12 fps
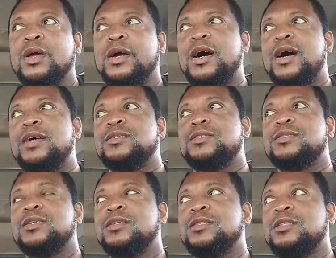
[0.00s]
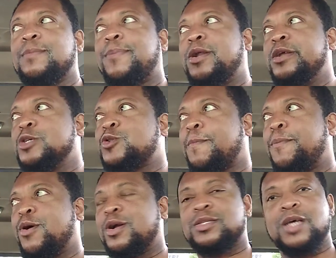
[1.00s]
Cause the police
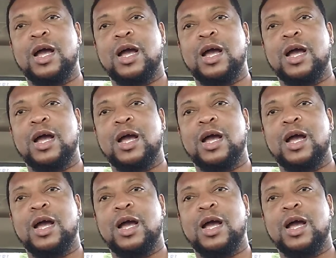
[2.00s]
report,